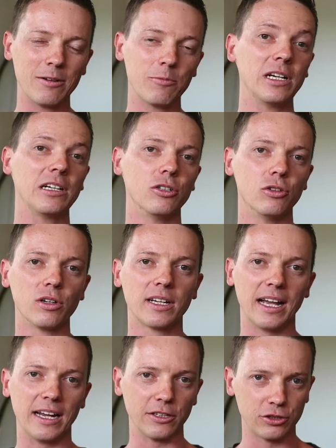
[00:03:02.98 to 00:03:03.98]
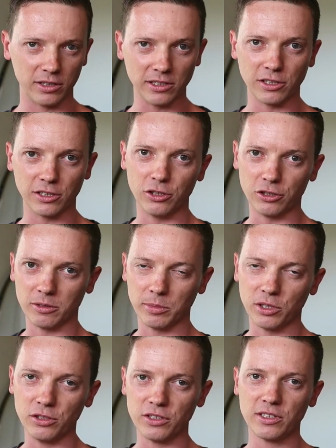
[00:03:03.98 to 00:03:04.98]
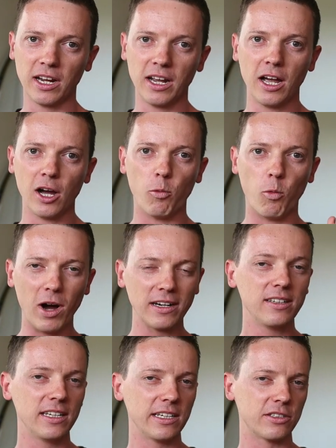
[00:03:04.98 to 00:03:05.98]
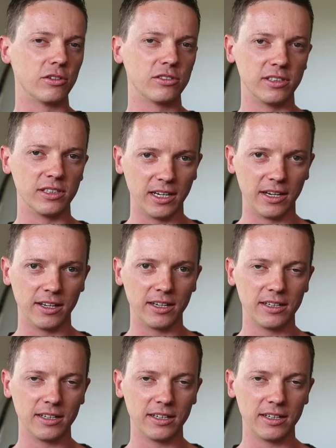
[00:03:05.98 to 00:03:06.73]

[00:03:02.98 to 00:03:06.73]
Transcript: we look at shot execution because one links onto the other.